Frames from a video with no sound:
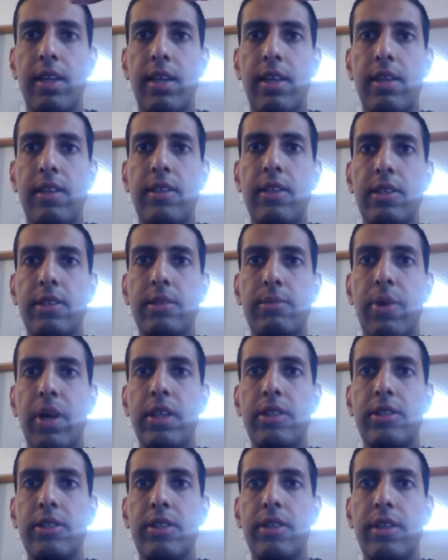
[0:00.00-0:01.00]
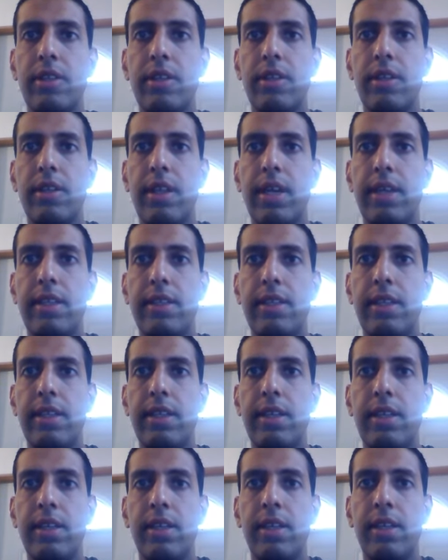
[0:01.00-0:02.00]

This pressure that the